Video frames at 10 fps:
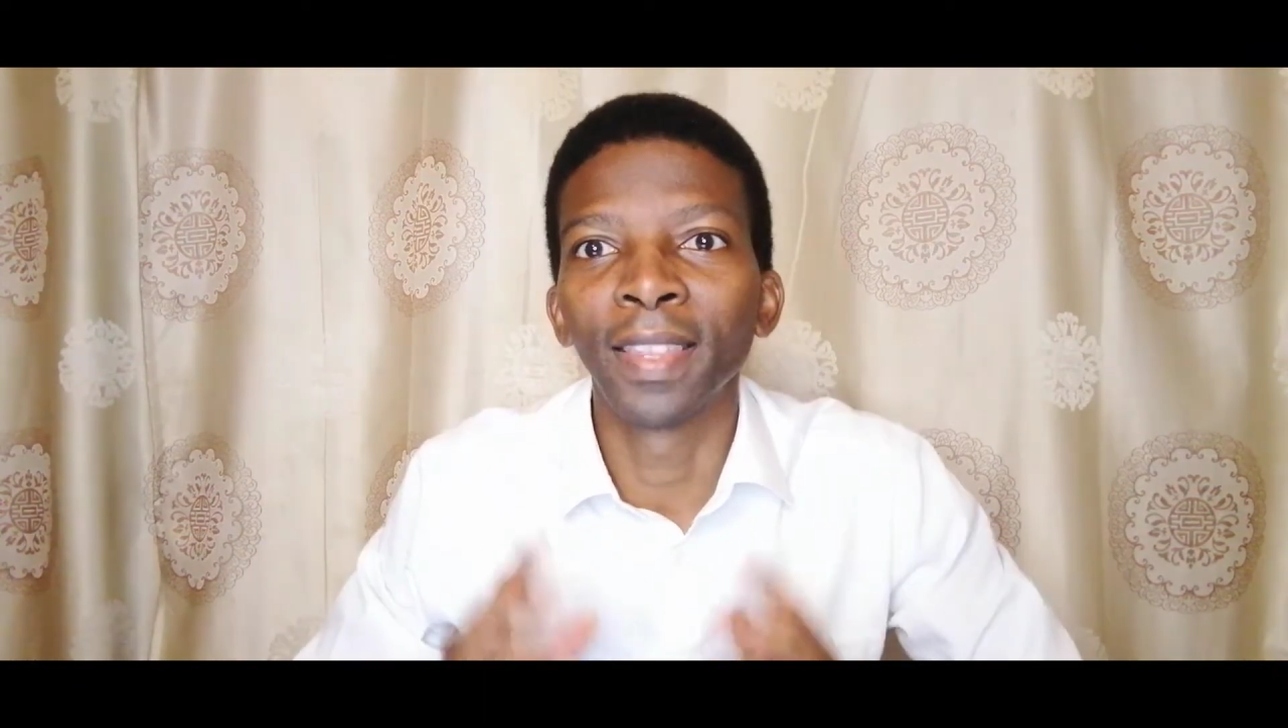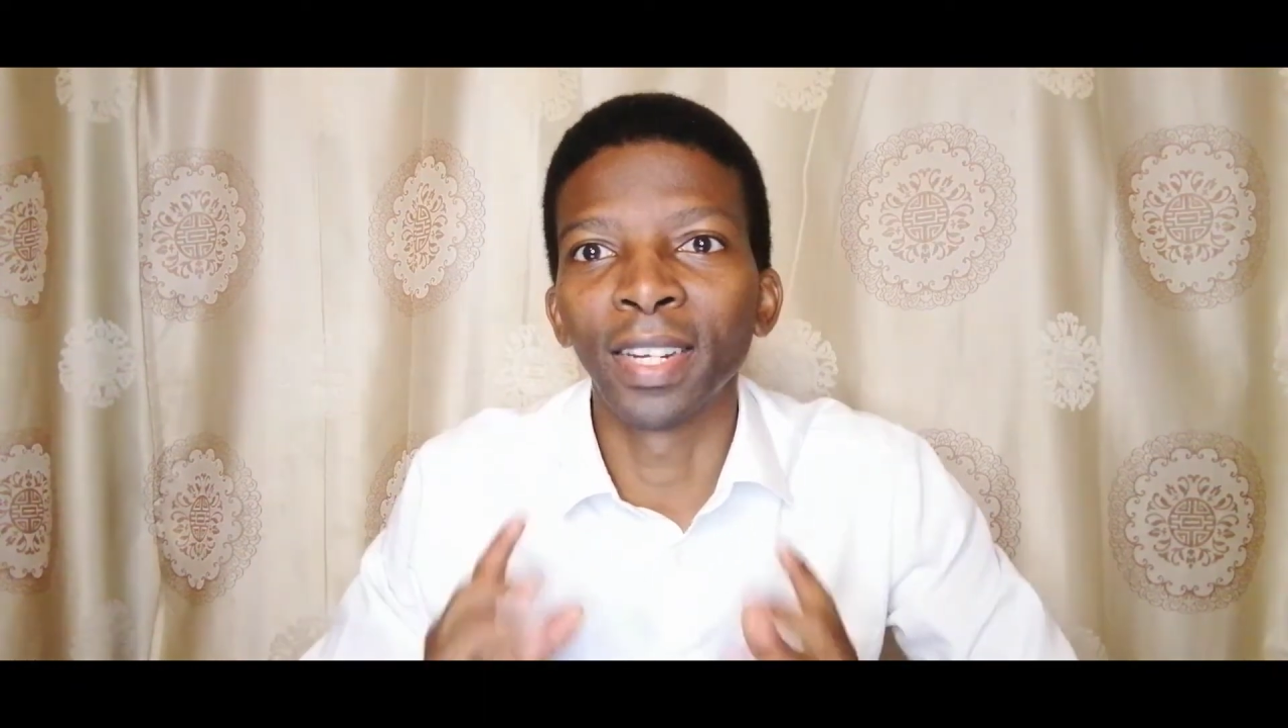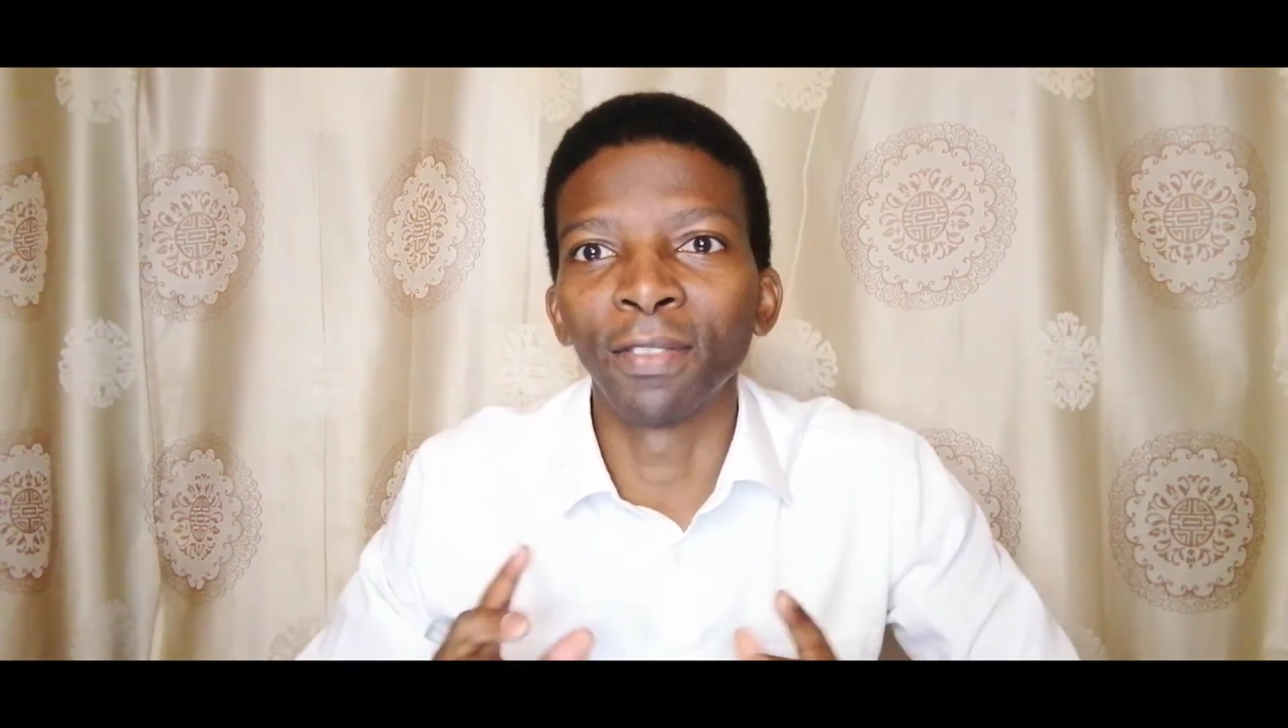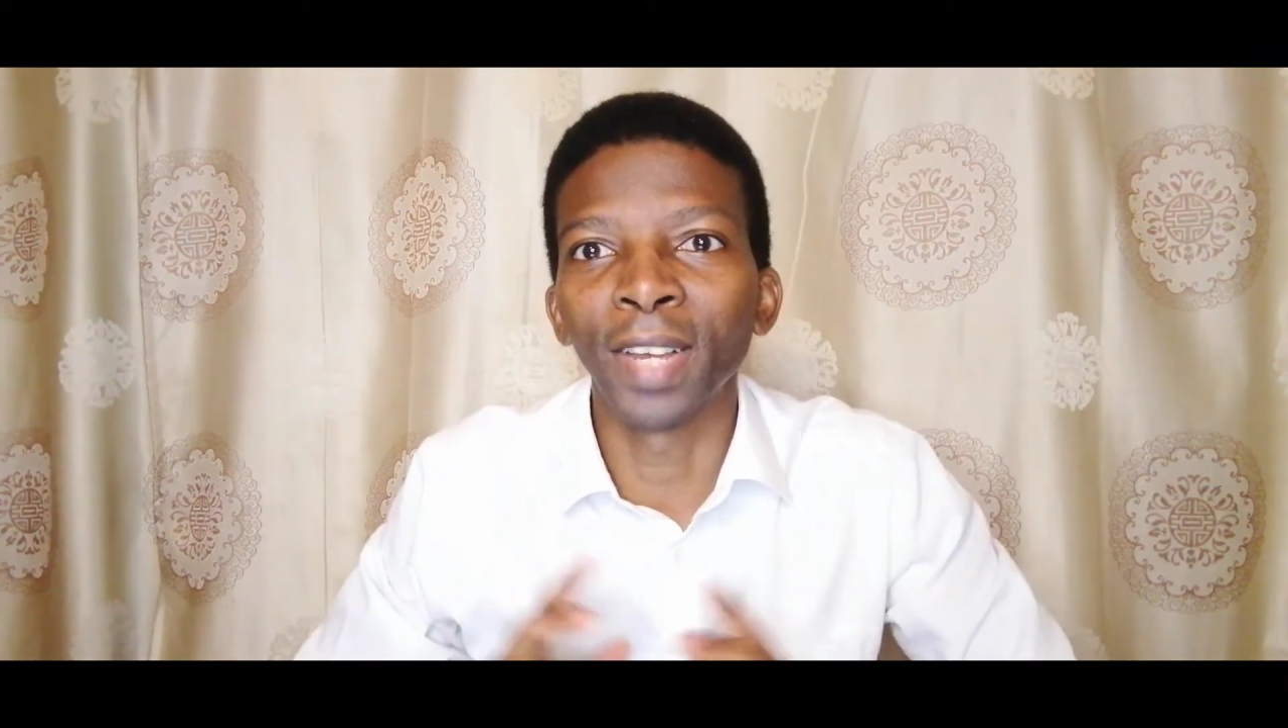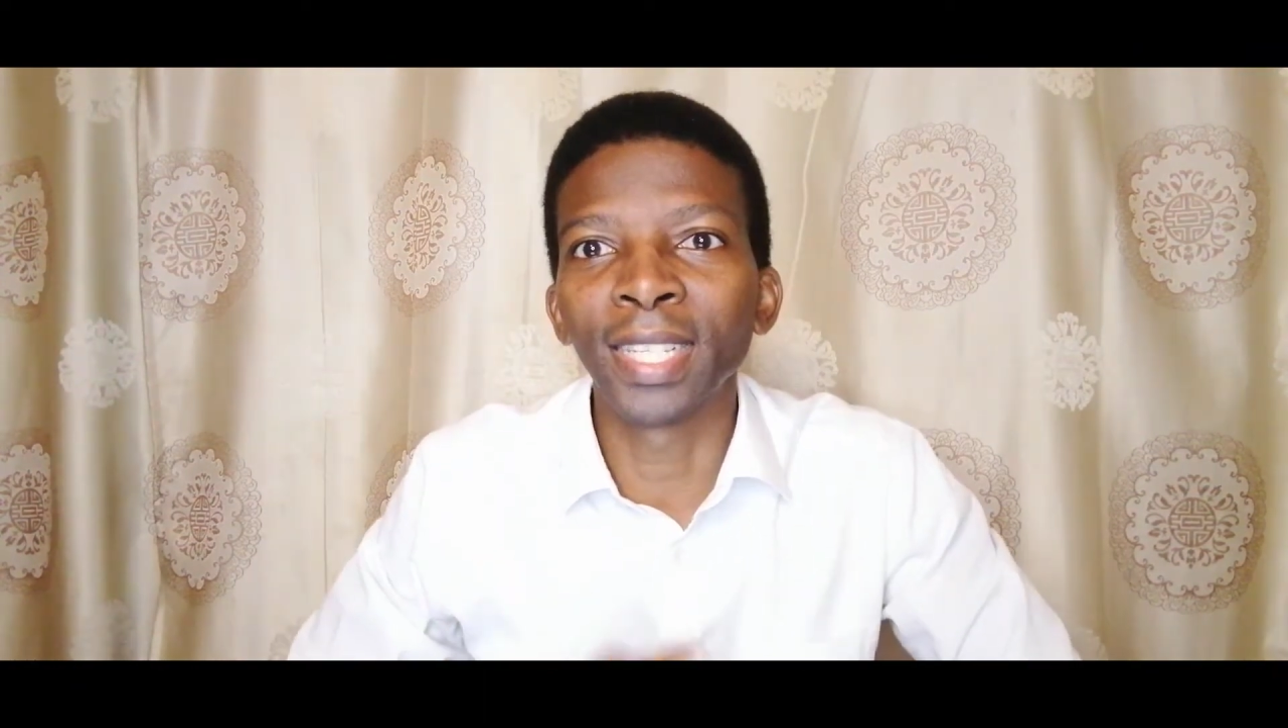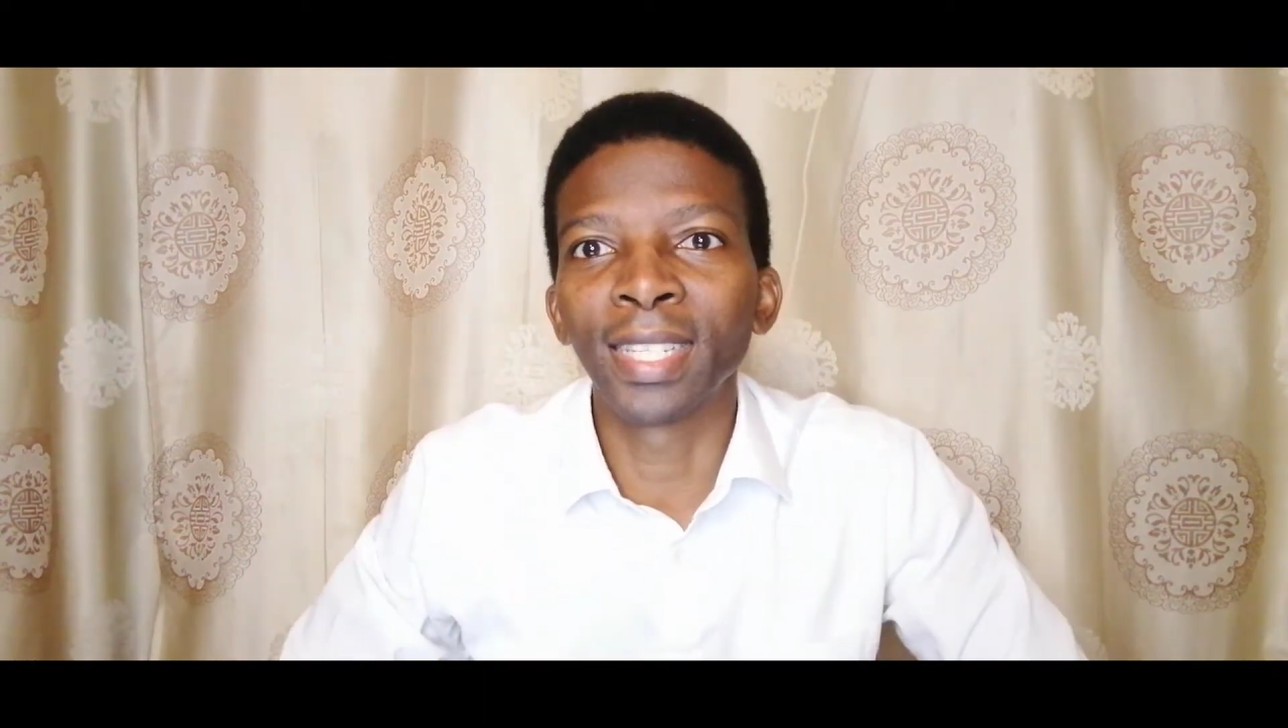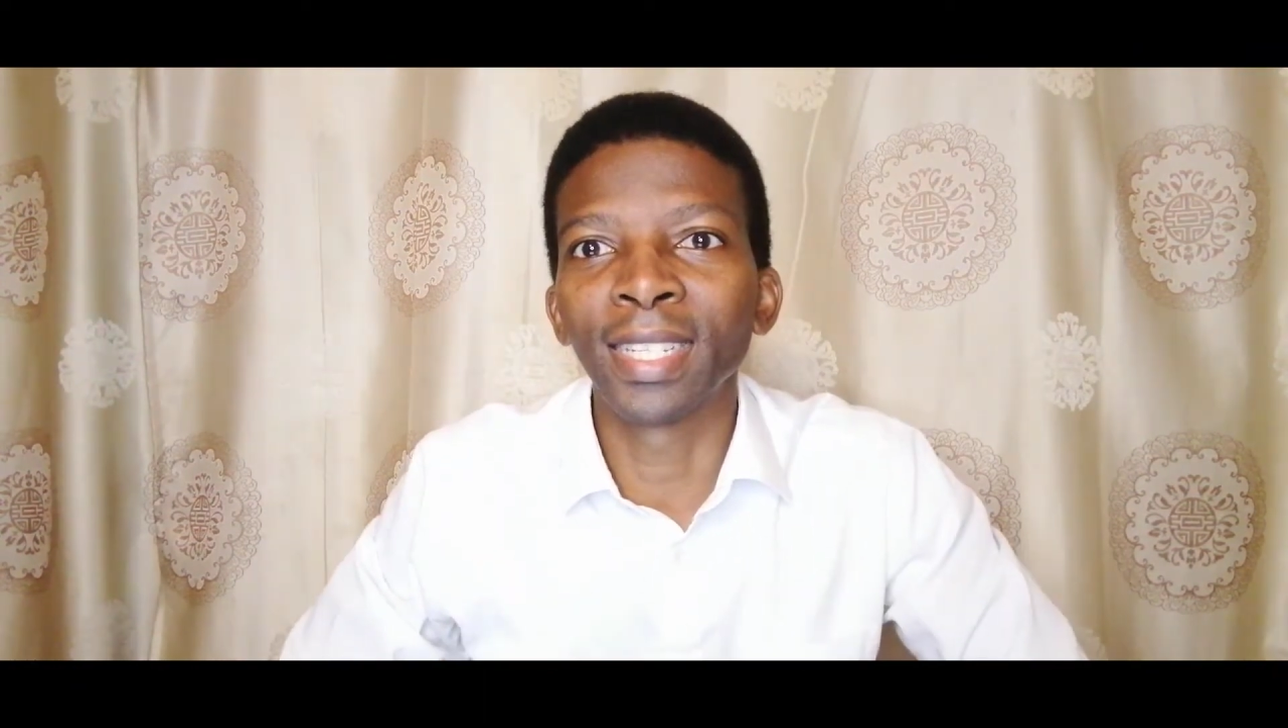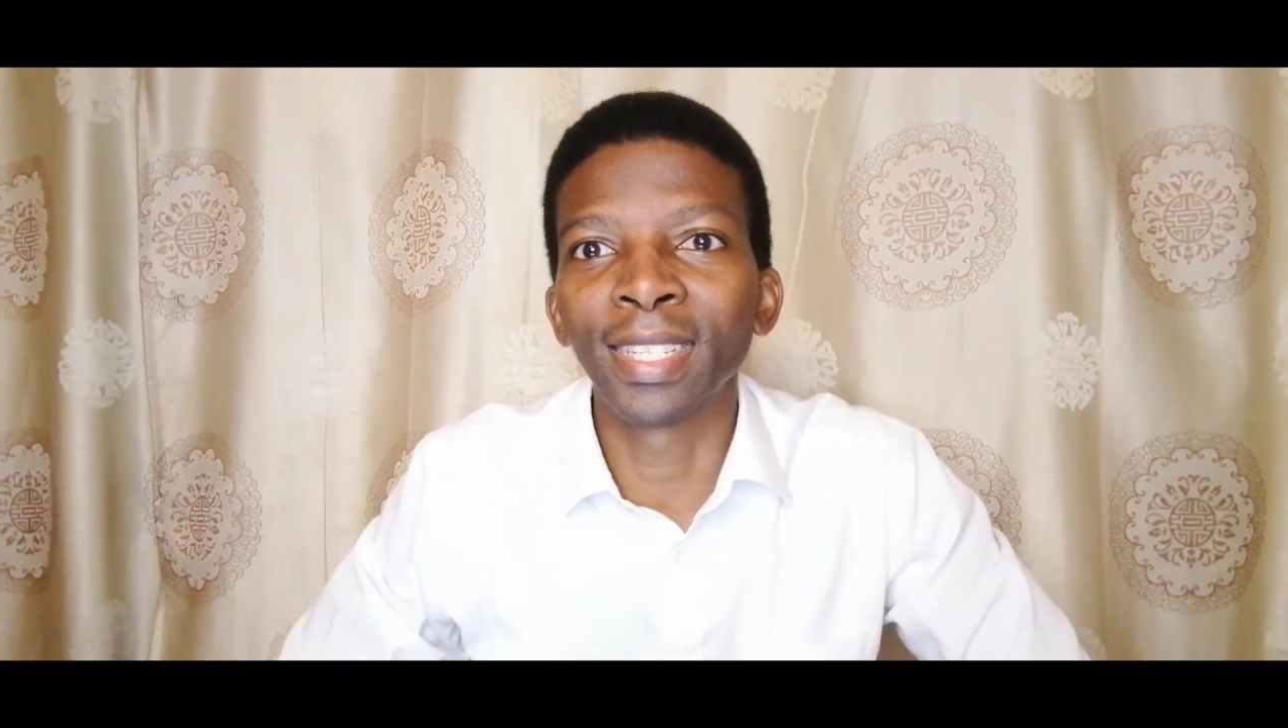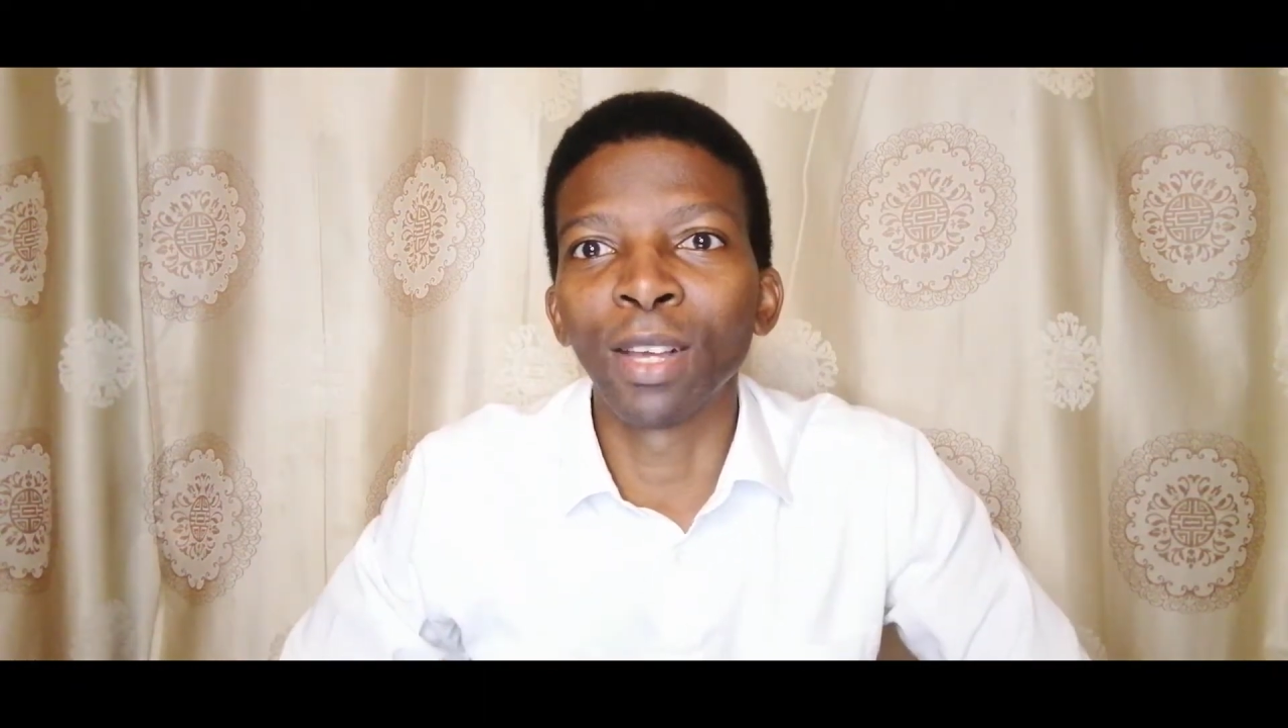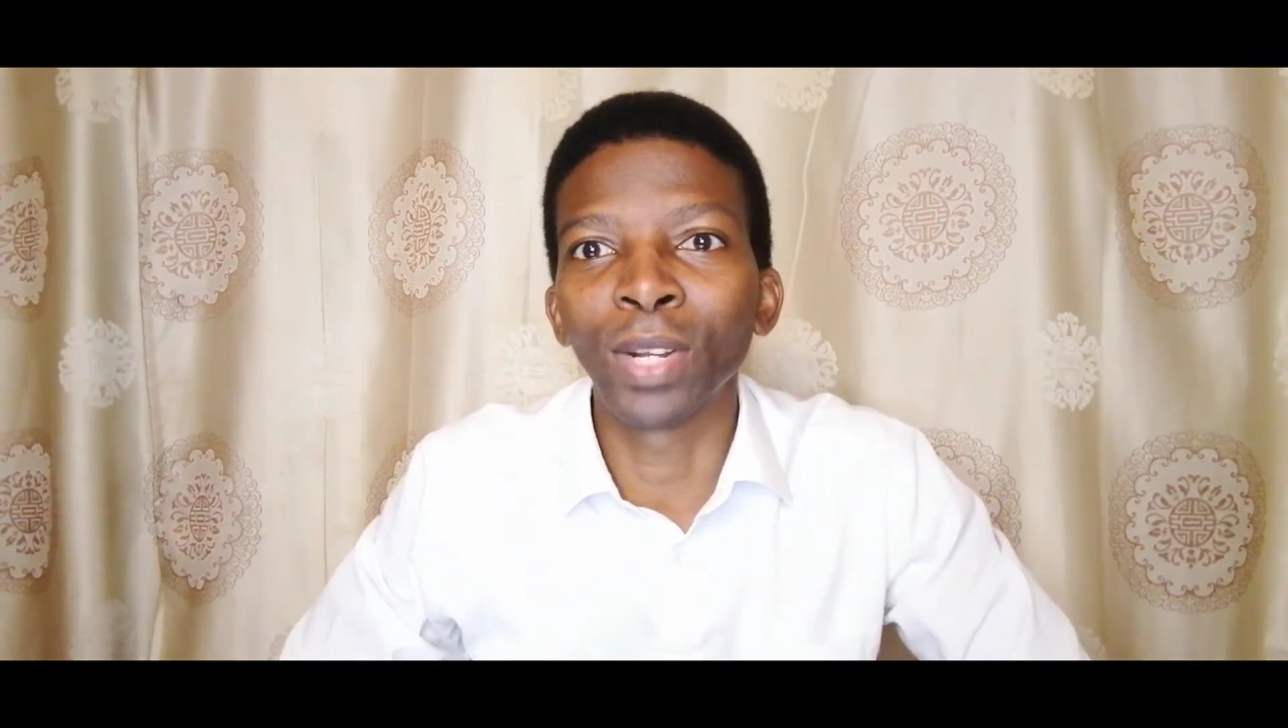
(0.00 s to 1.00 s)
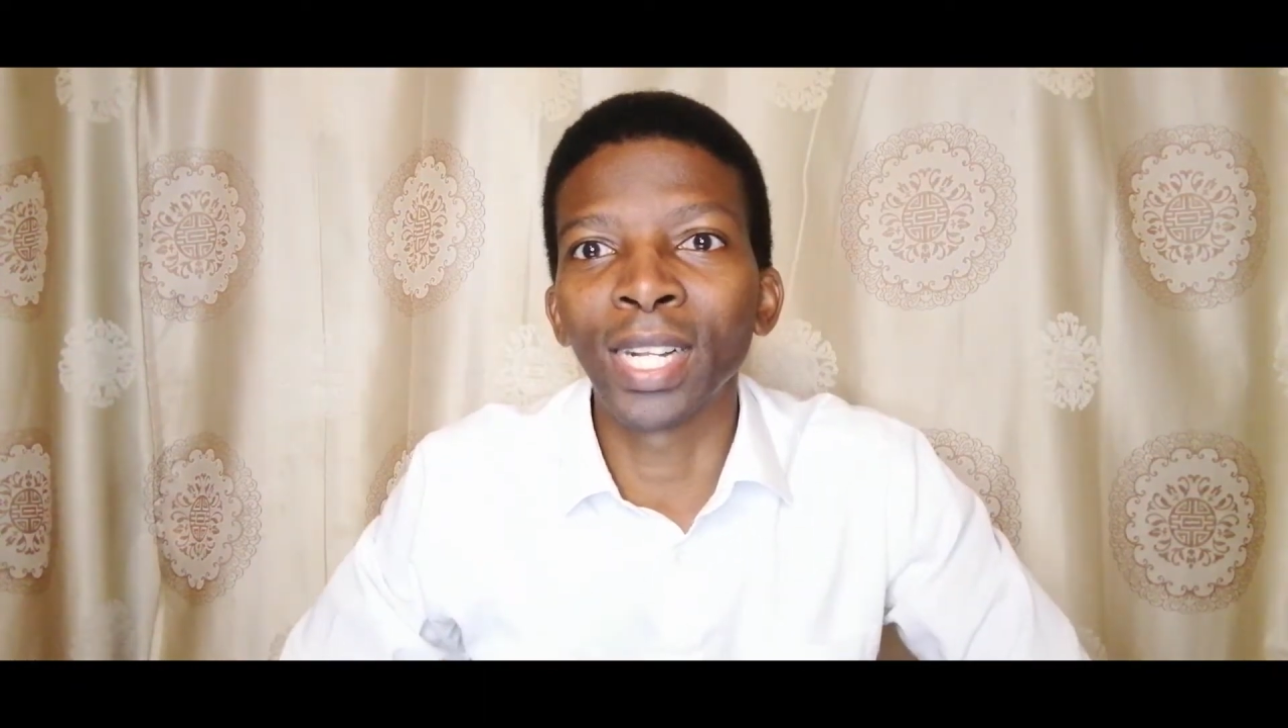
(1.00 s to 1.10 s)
The revised list now